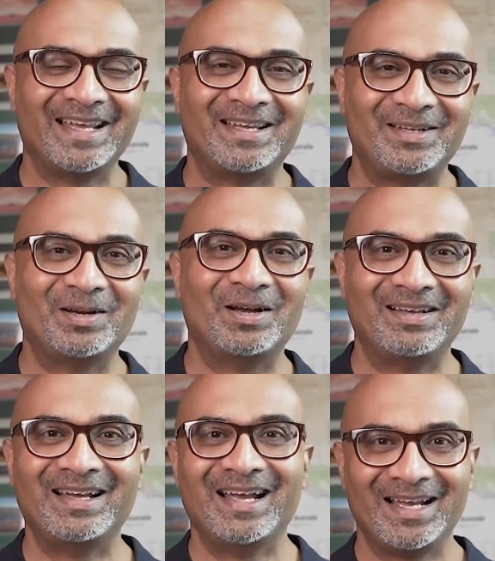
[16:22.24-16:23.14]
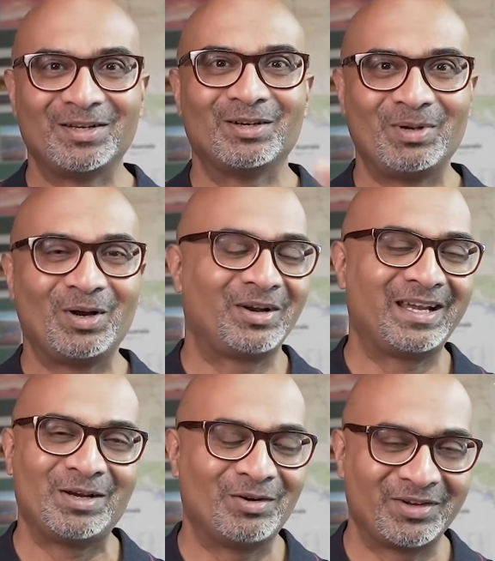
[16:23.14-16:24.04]
you'll be
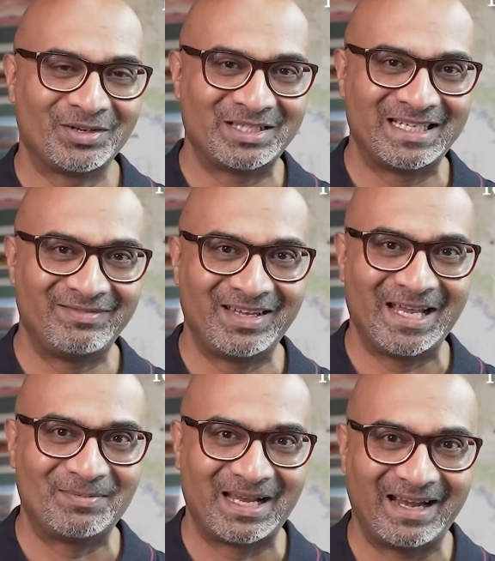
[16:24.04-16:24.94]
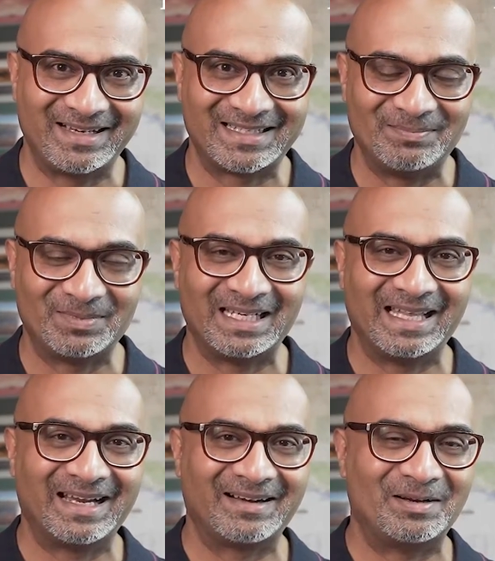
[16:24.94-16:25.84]
already over your GVM carrying something
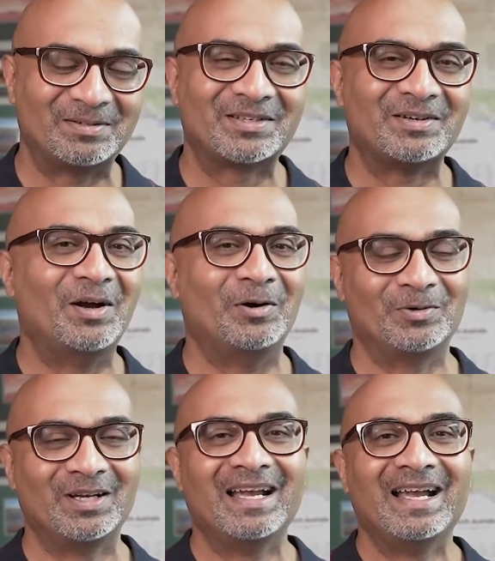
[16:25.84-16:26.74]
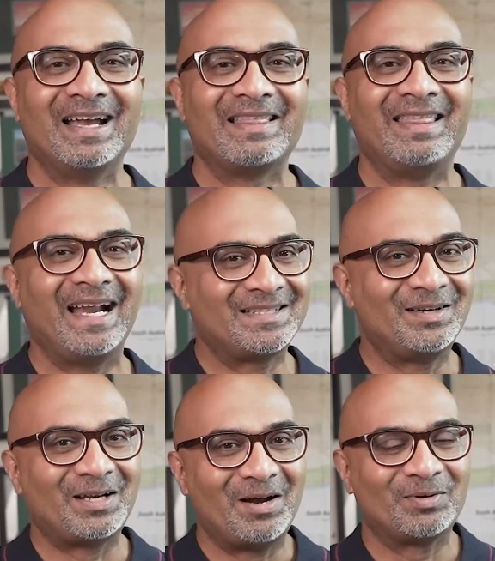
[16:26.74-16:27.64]
like that around. So no, that's
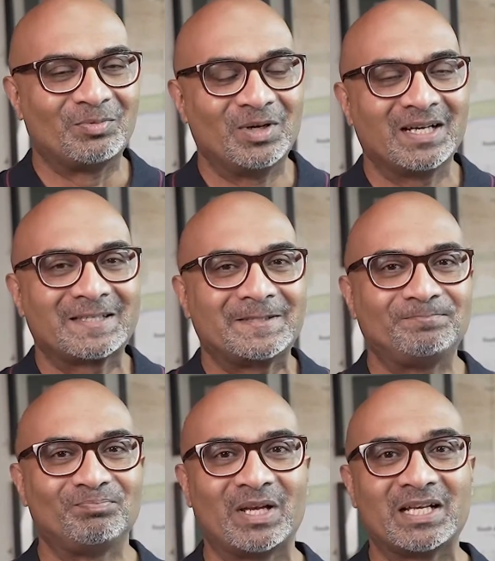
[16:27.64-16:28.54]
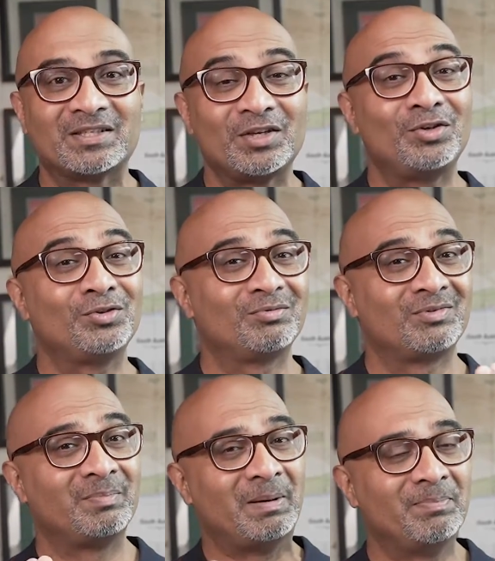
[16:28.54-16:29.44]
not how it works, because you
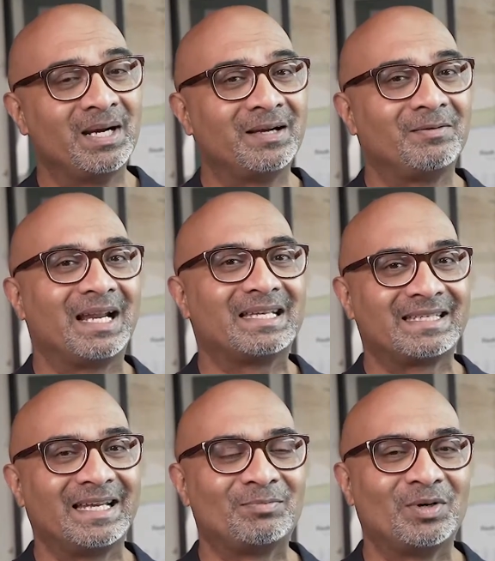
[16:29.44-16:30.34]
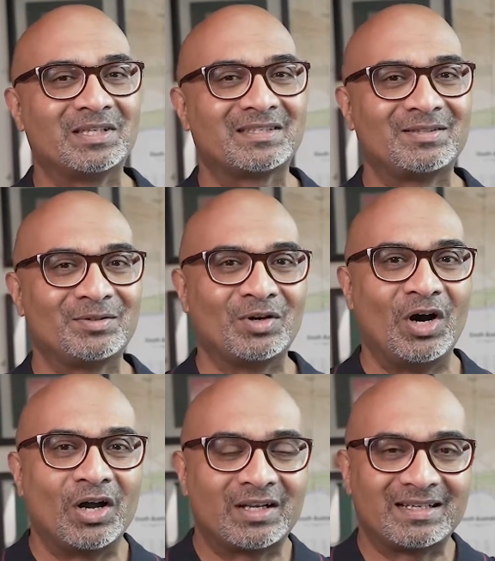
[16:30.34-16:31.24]
remember what I said was you
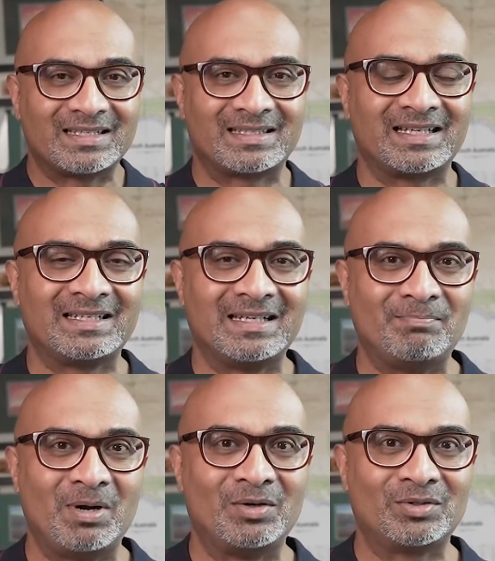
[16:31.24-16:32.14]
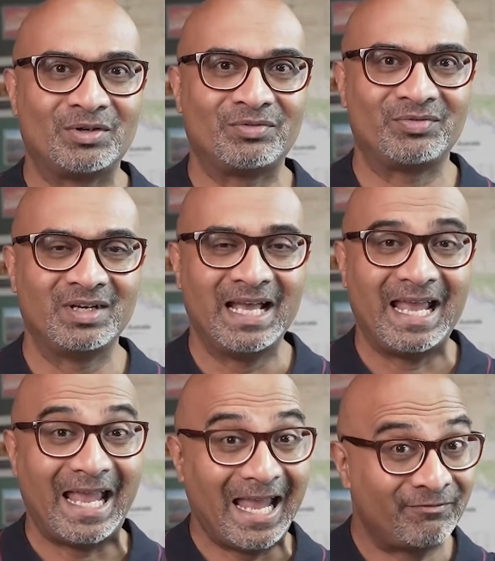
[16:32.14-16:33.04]
got a certain amount of
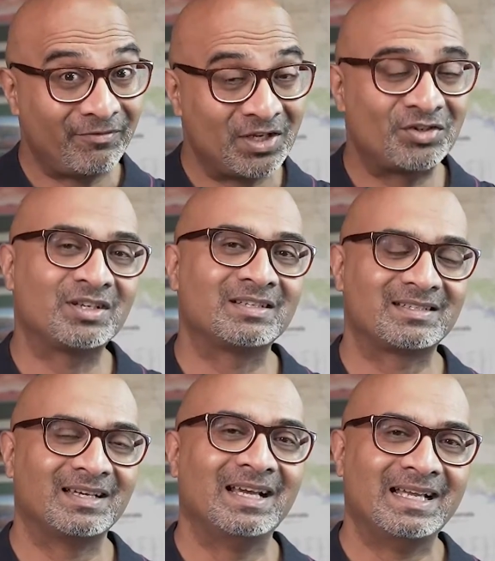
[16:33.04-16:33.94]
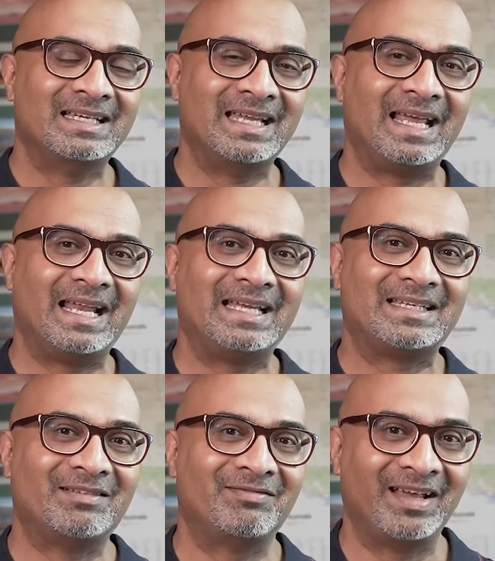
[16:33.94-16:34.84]
efficient
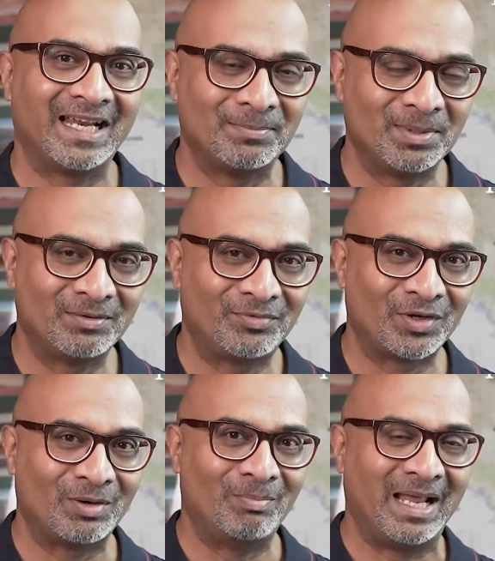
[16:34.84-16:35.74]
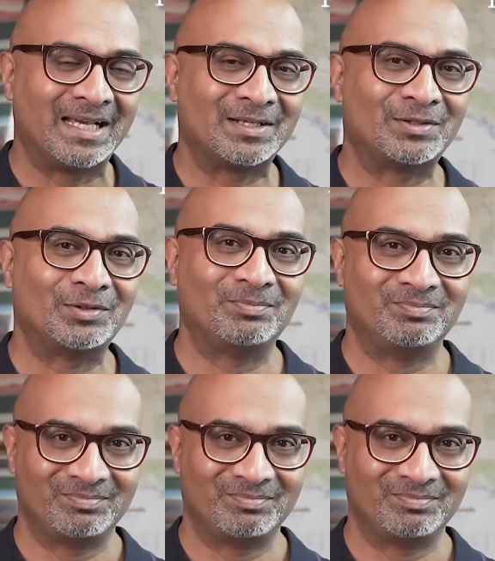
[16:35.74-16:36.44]
daylight available for your blanket to